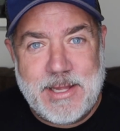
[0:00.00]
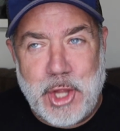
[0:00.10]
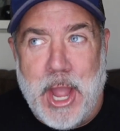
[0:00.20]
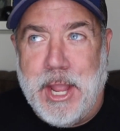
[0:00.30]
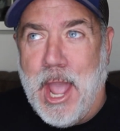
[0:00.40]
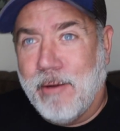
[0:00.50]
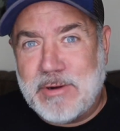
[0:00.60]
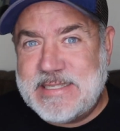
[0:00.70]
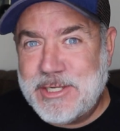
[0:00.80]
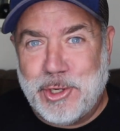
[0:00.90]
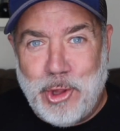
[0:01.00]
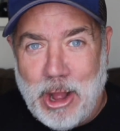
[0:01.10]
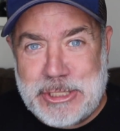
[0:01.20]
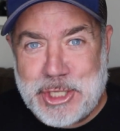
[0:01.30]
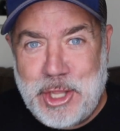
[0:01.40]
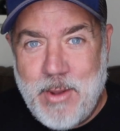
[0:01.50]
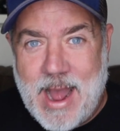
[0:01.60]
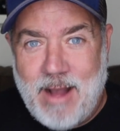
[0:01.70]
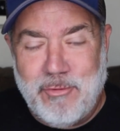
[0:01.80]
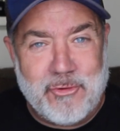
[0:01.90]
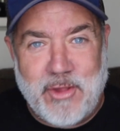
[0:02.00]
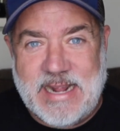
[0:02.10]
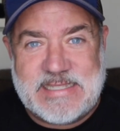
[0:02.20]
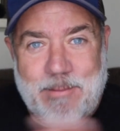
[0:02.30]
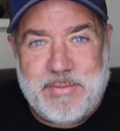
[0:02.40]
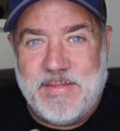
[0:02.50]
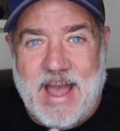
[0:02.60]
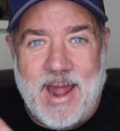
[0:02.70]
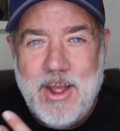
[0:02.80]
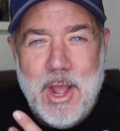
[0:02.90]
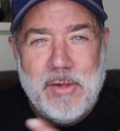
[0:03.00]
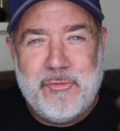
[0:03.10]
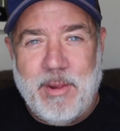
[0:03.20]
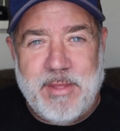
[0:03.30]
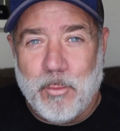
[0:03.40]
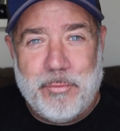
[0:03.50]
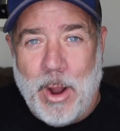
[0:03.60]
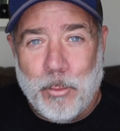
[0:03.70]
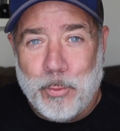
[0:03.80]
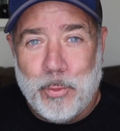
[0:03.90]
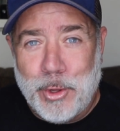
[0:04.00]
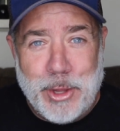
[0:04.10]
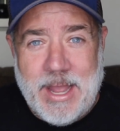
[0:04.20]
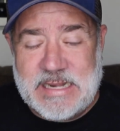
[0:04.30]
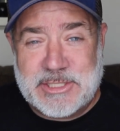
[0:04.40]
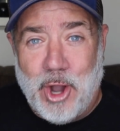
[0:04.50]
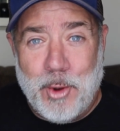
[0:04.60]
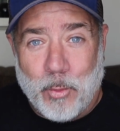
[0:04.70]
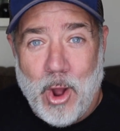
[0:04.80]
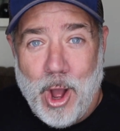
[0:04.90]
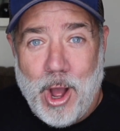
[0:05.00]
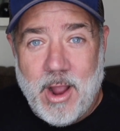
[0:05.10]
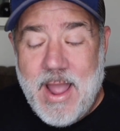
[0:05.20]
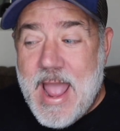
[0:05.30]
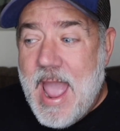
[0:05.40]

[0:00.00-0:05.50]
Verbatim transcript: Like every single launch that you have, there's like something that, something that really has gone wrong.